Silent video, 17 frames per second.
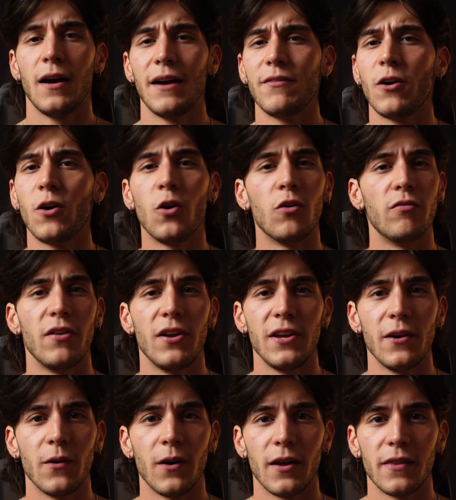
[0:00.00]
I have a whole
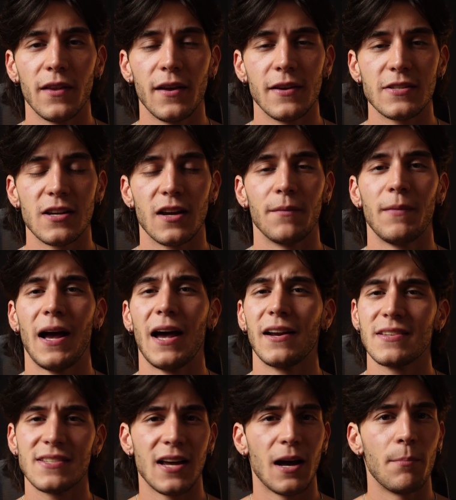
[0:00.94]
video on this on how
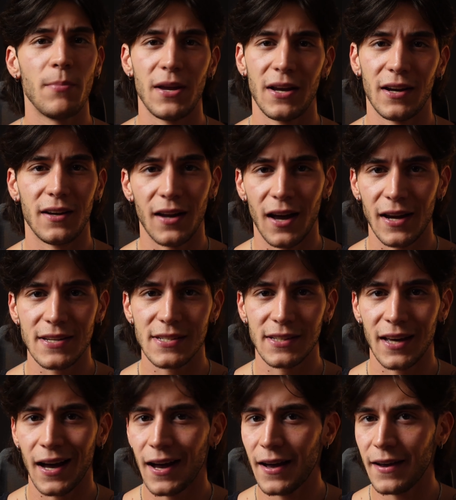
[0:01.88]
to stop being a nice
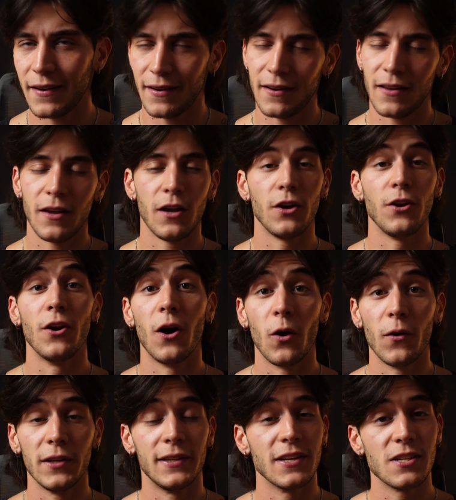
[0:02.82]
guy and
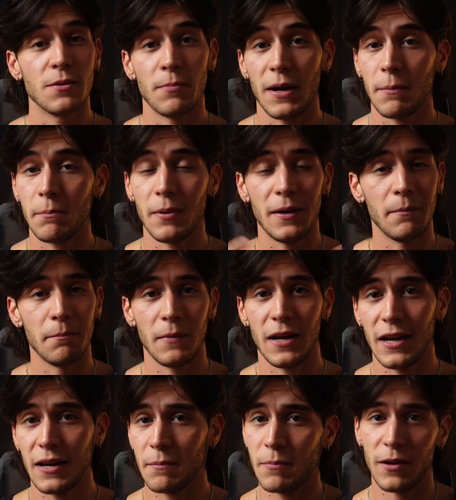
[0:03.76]
no, that doesn't mean be
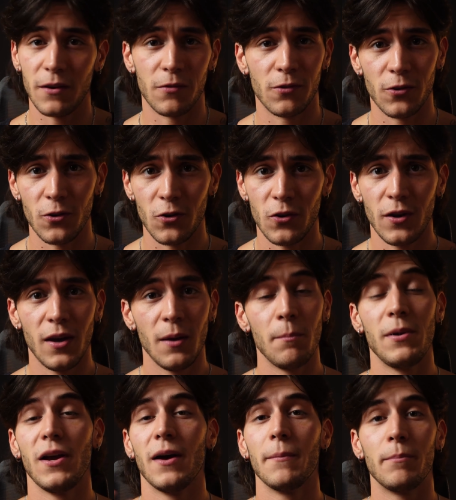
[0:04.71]
mean, be rude,
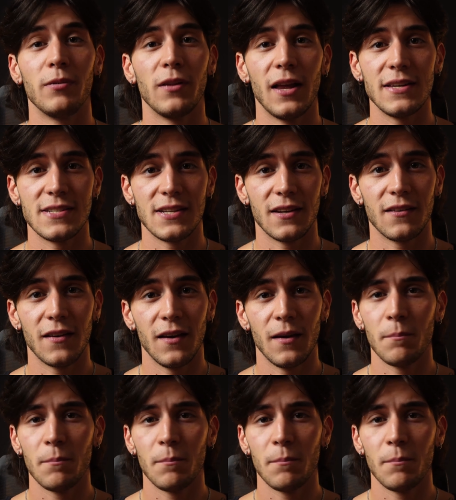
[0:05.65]
be unpleasant,